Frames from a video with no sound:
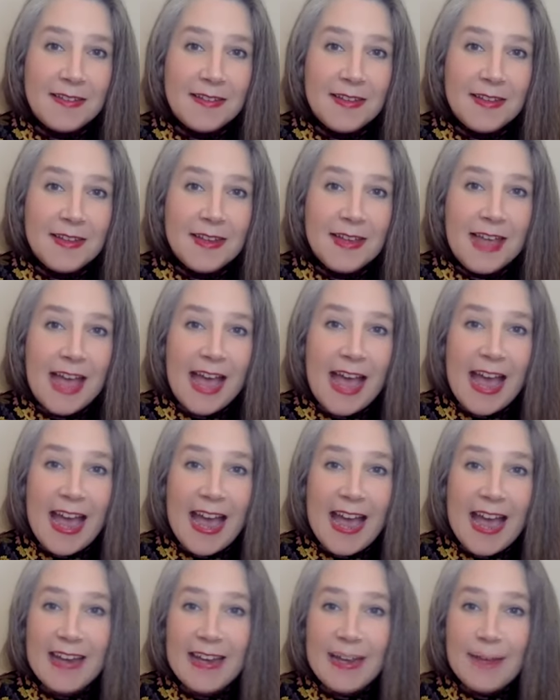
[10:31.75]
Mm-hmm.
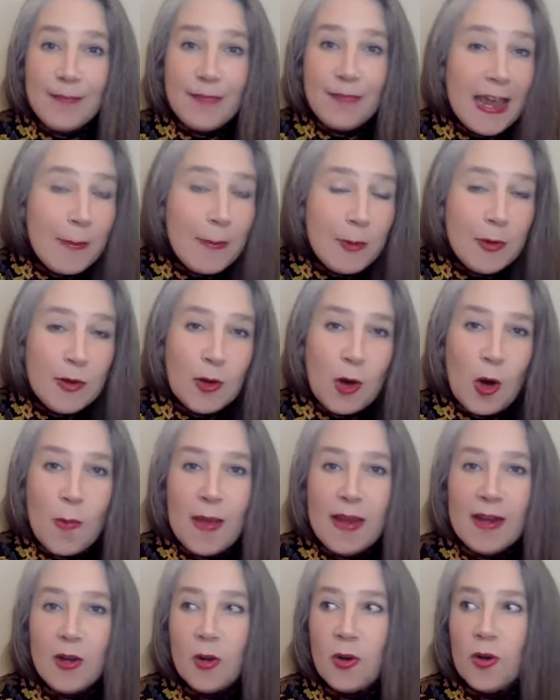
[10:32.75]
And if they want to
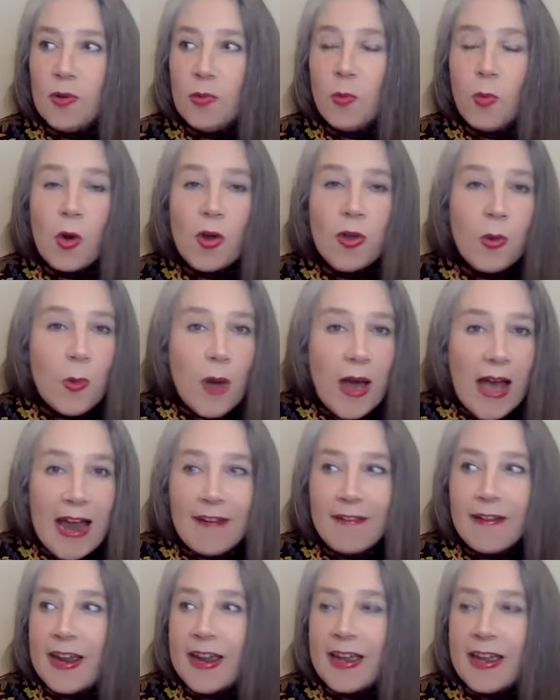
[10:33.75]
comment on what you're
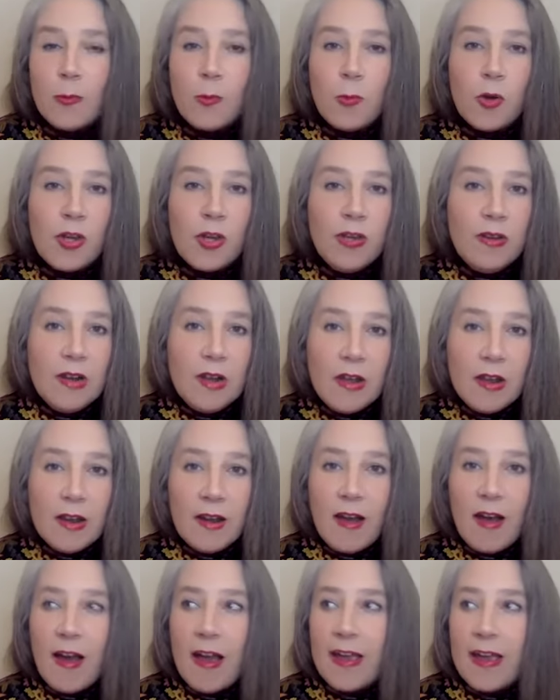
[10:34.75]
wearing, what you look
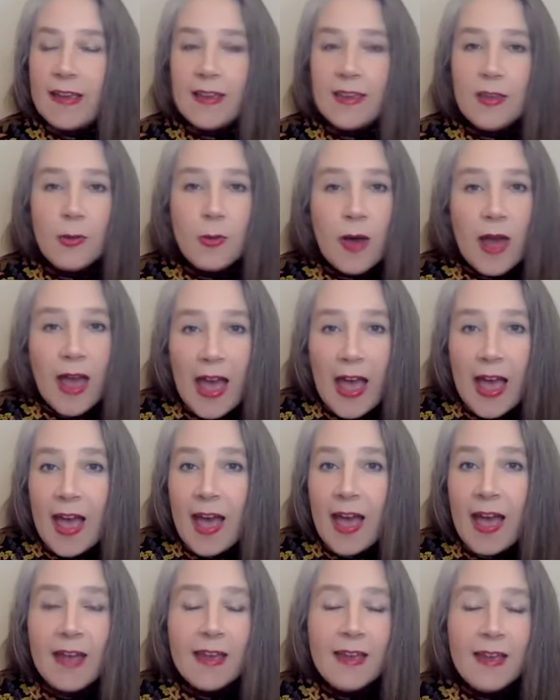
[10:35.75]
like, your
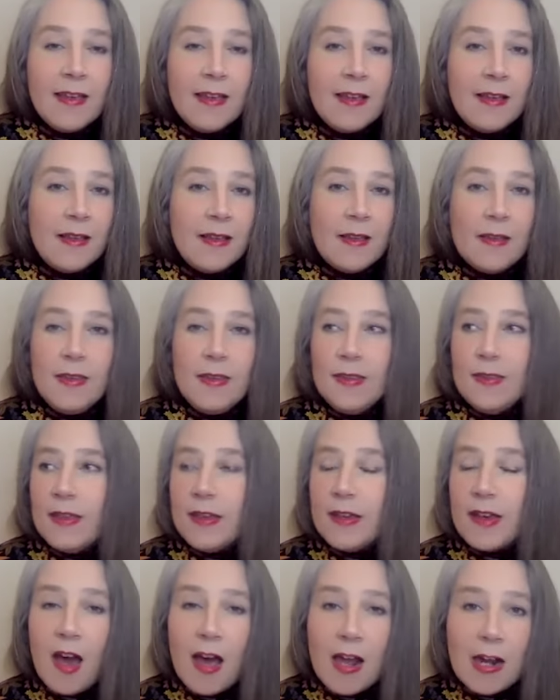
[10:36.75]
hair,
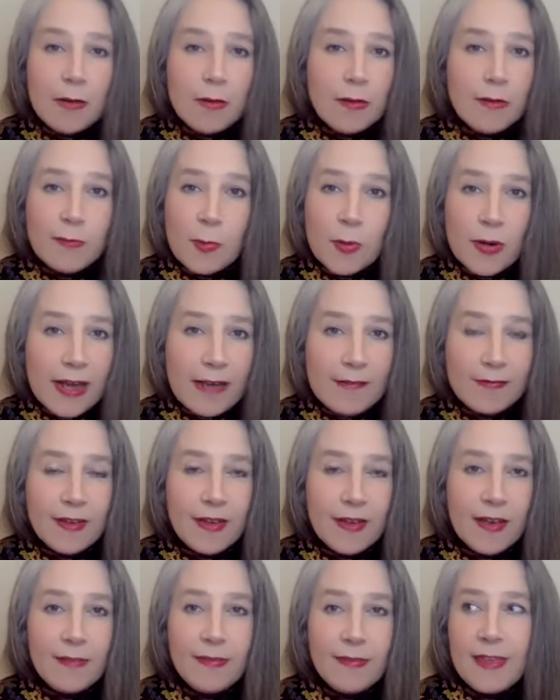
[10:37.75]
the color of
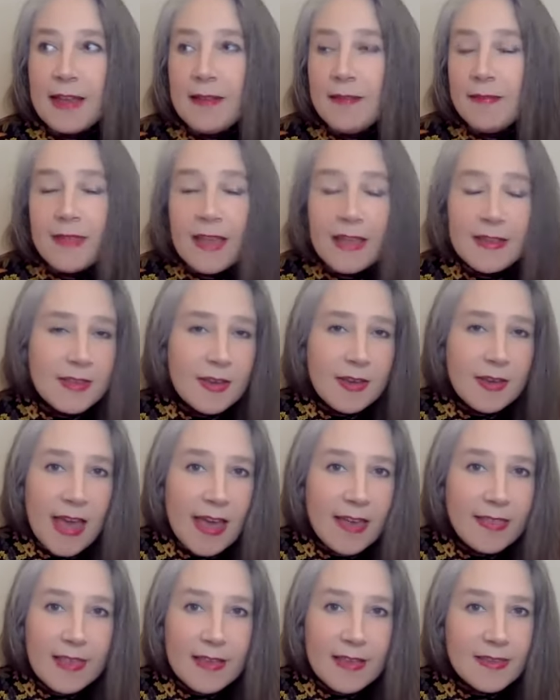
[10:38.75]
whatever, then that's
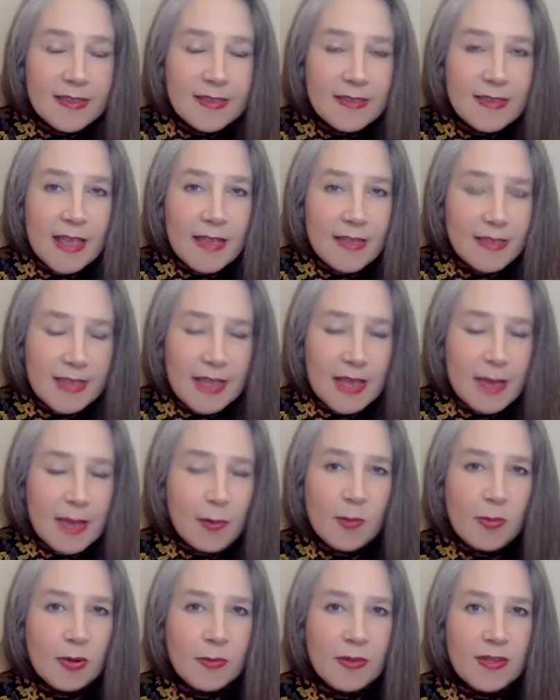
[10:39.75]
okay. That's their
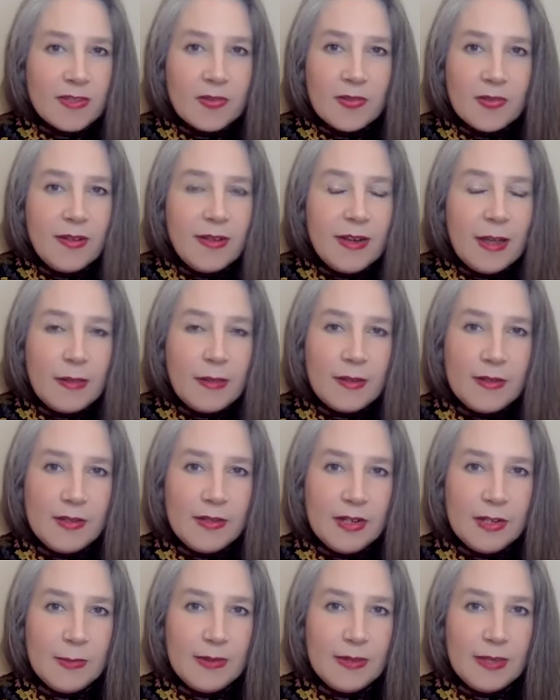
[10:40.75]
problem. It's got nothing to
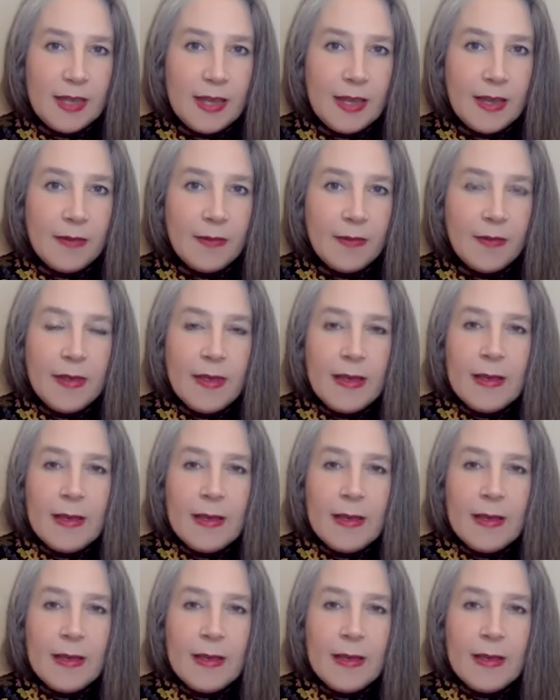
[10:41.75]
do with you.